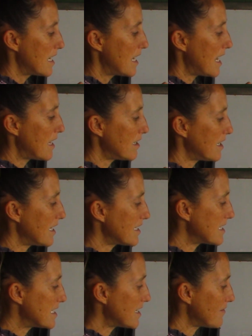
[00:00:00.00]
And
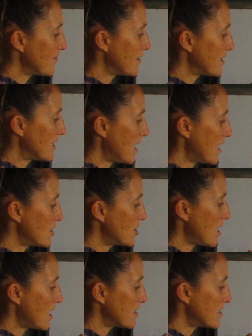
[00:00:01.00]
it's different than
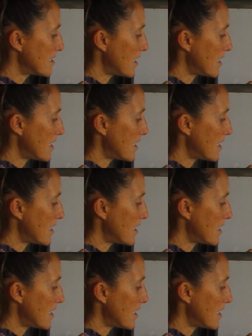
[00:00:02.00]
just